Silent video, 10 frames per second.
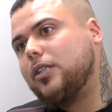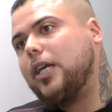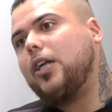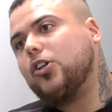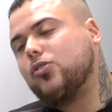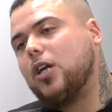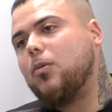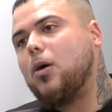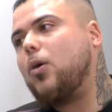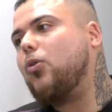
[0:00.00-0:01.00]
take it straight
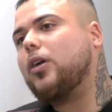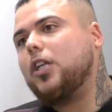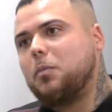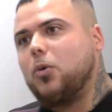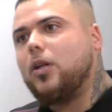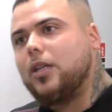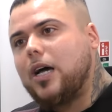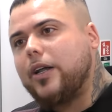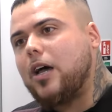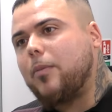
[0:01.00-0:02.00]
away. We're knocking this building
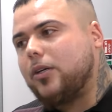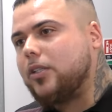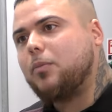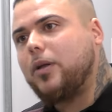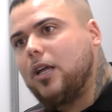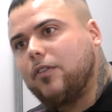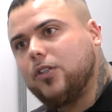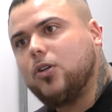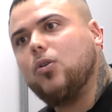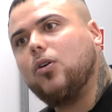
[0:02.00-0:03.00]
down now because it's been left for so